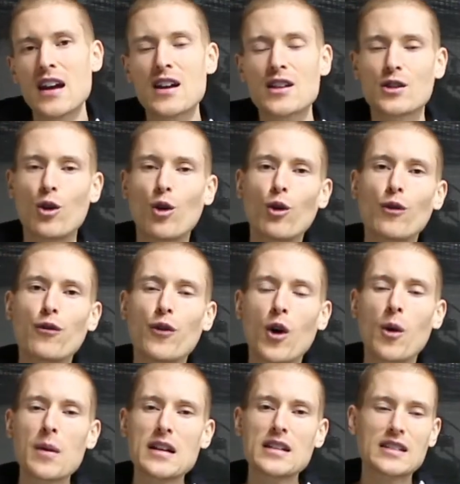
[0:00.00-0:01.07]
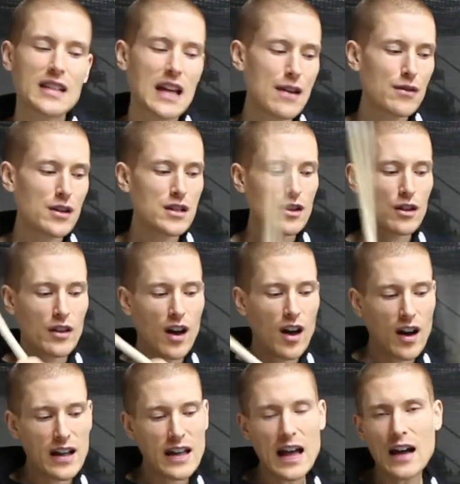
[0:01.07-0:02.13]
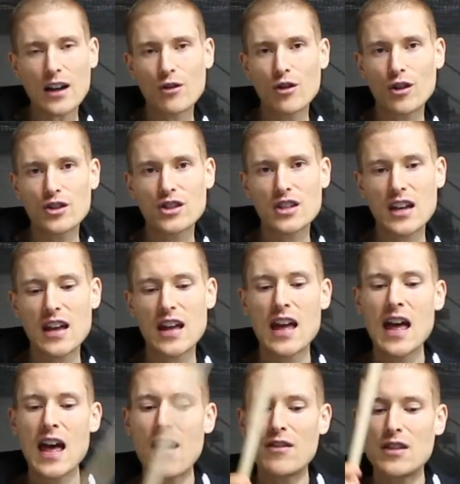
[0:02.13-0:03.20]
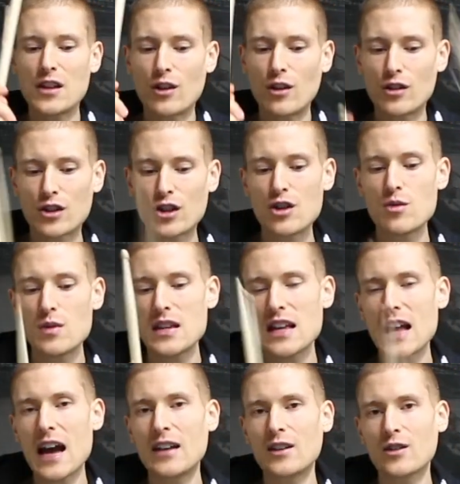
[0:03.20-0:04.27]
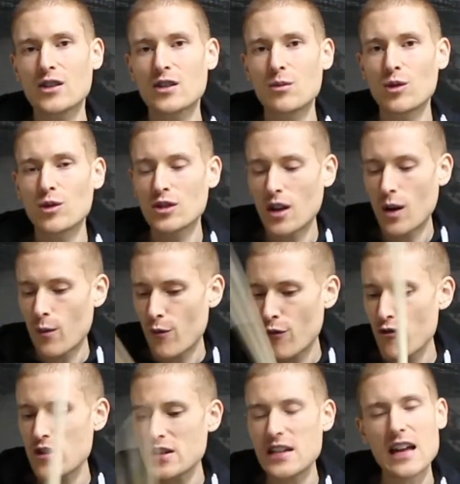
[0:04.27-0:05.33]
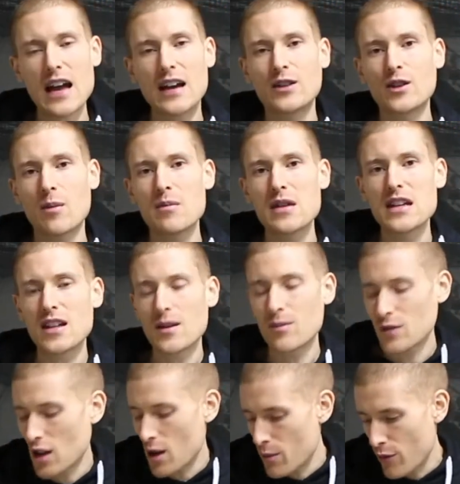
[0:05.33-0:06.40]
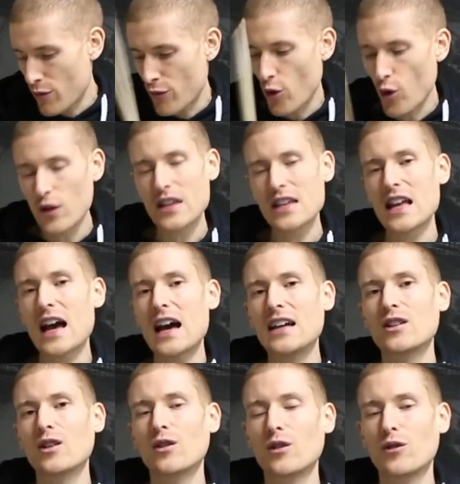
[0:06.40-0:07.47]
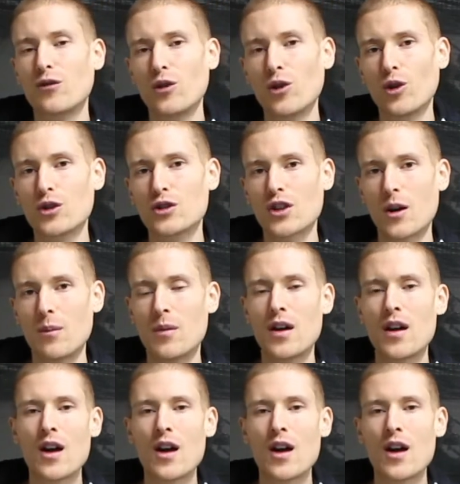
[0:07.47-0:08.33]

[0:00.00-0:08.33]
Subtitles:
So all 4 beats together, you got the hi-hat crotchet, and then you got 2E and on small tom, 3E and on medium tom, 4E and on the floor tom.